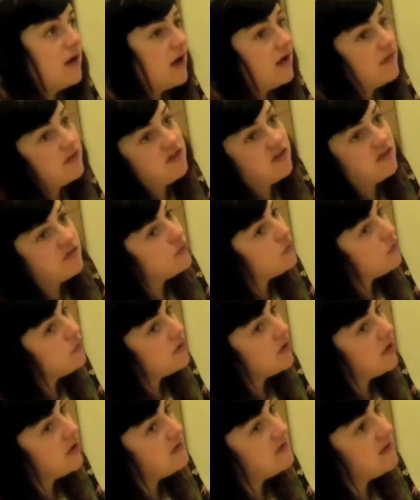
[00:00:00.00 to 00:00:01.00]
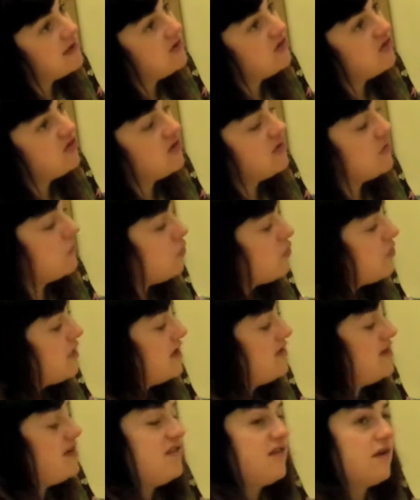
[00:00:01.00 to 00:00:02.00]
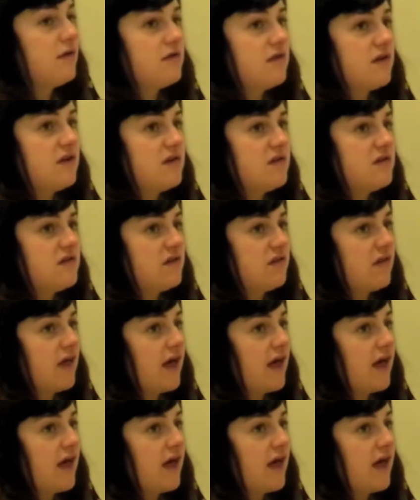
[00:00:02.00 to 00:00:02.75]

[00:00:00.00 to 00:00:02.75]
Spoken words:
and the different organisations, all their details are listed